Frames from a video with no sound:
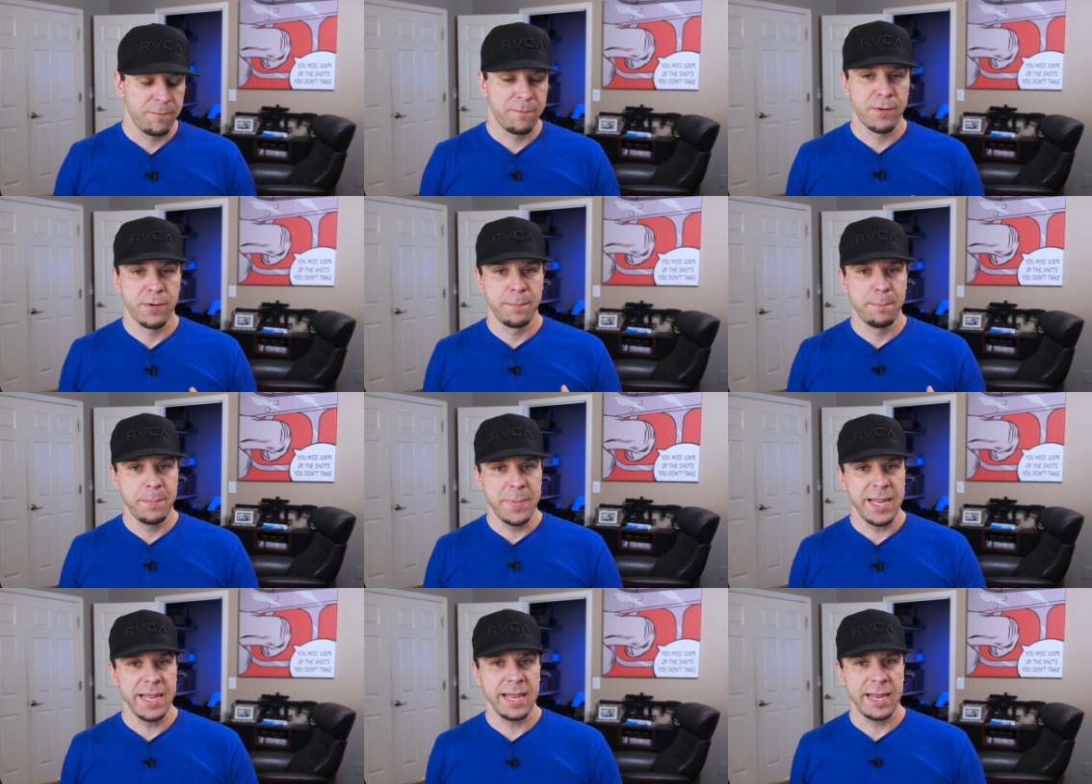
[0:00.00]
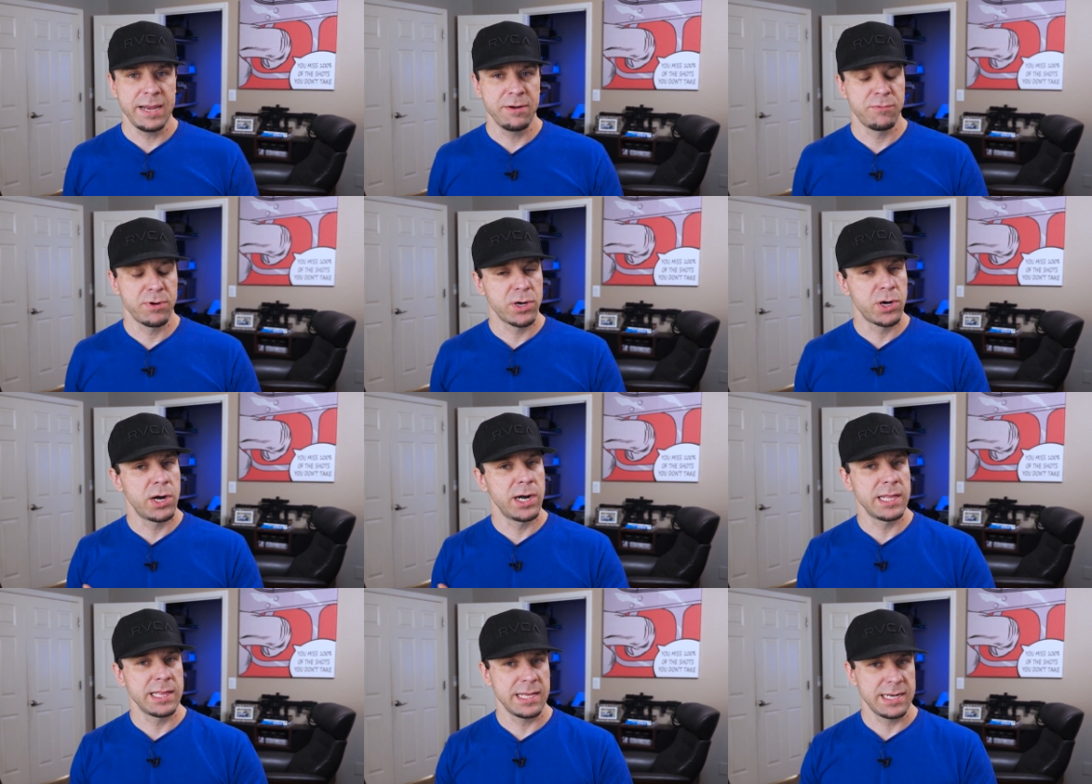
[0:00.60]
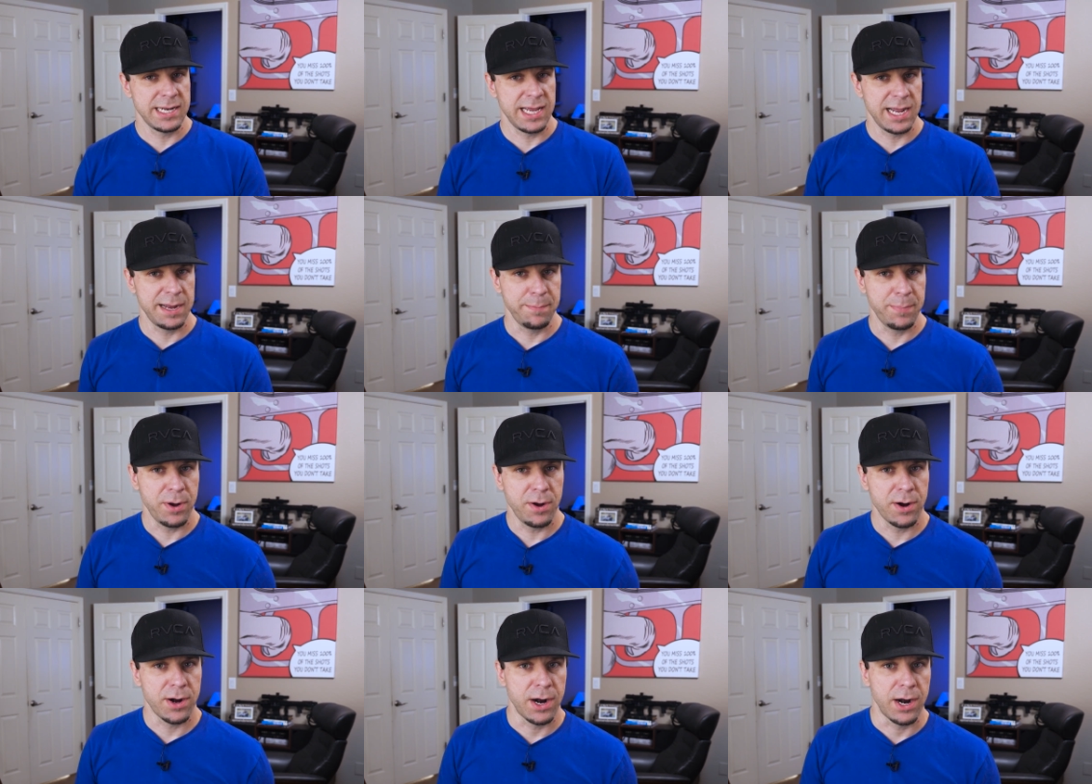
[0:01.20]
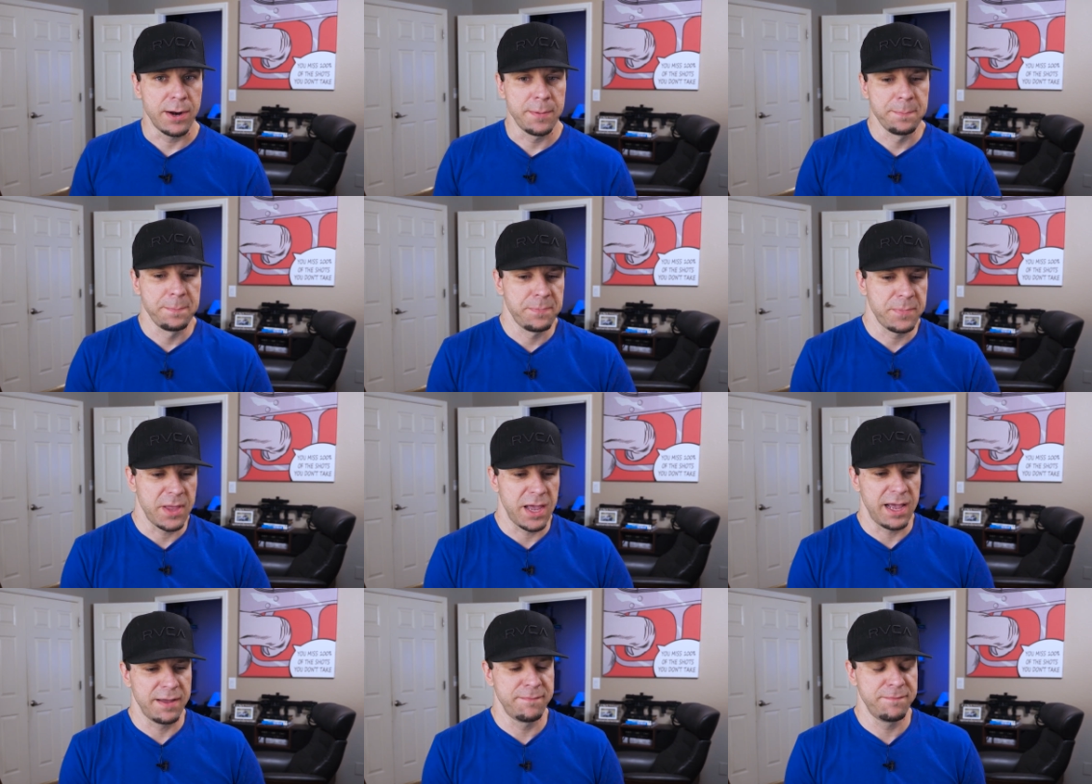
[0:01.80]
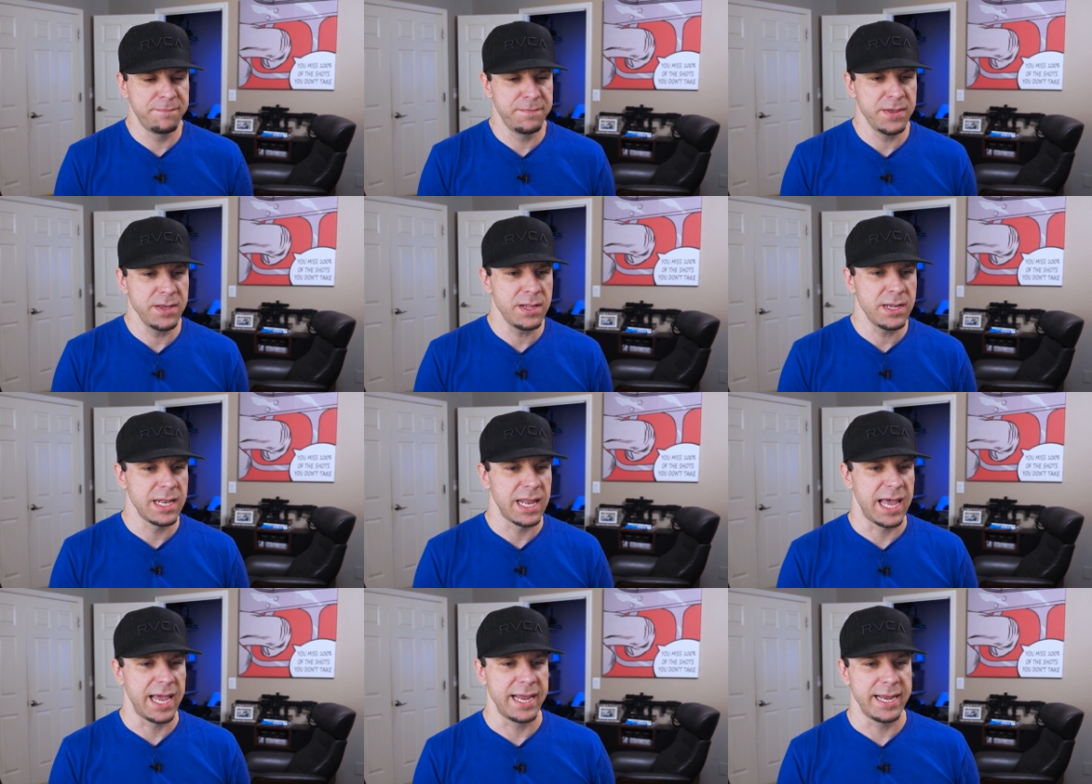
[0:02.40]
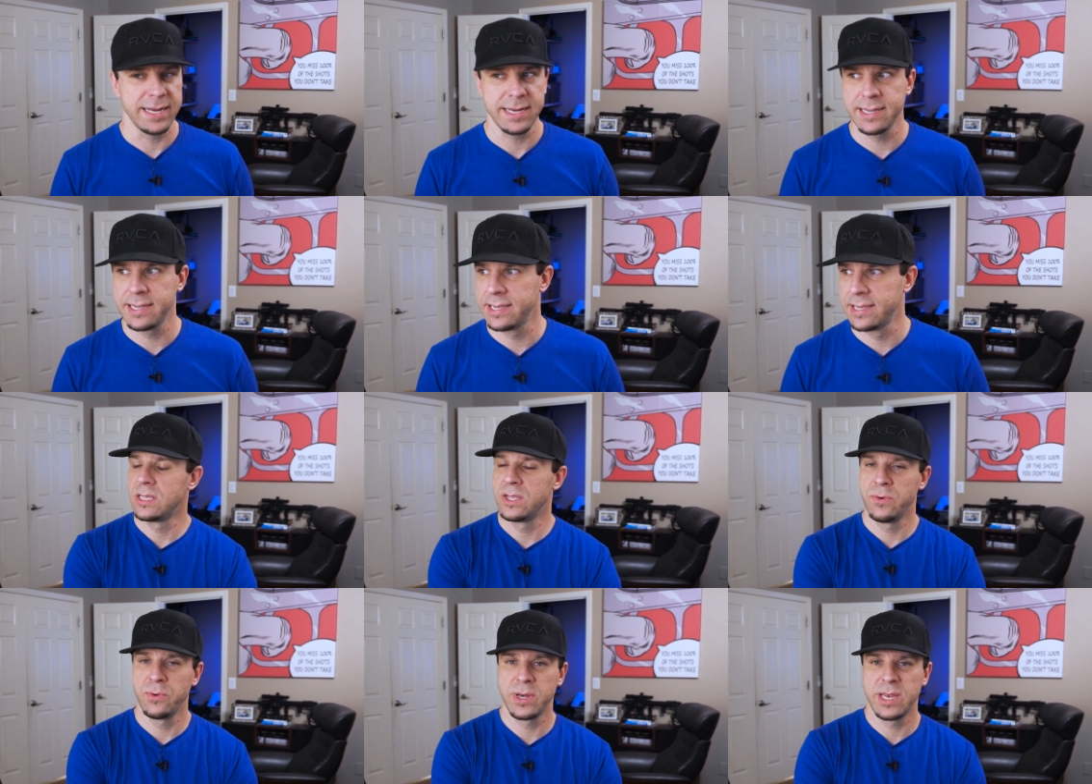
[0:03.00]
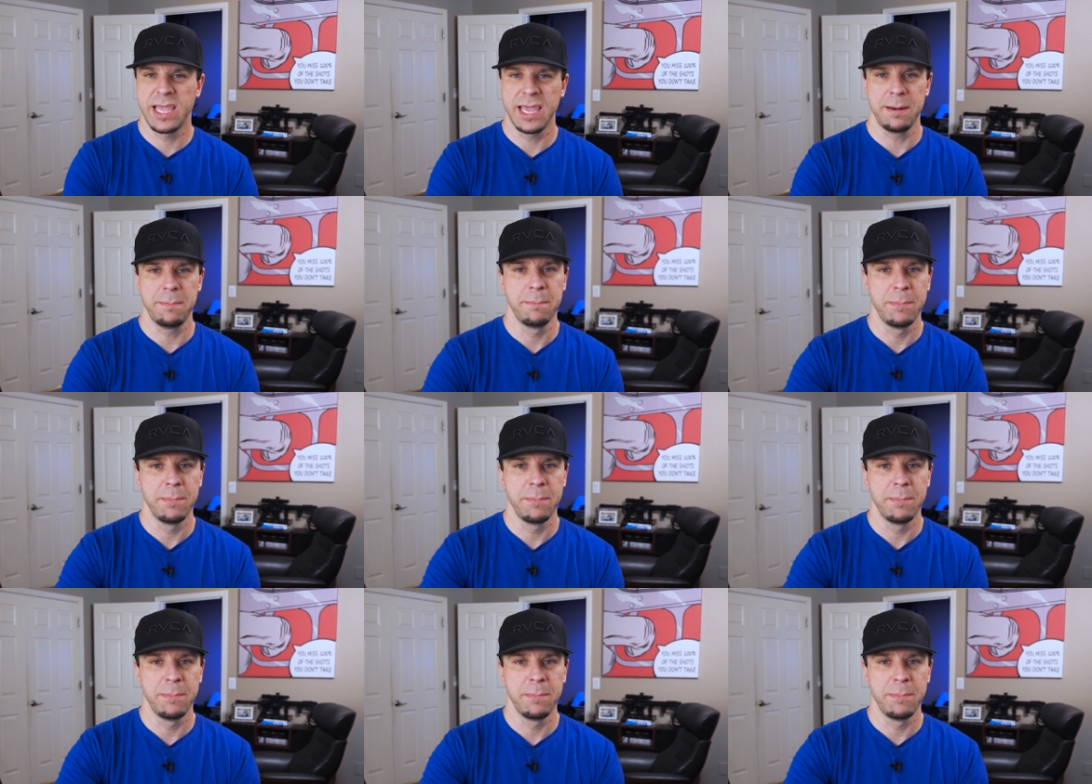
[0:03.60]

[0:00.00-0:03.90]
For me, regarding the Type R, I feel like you would get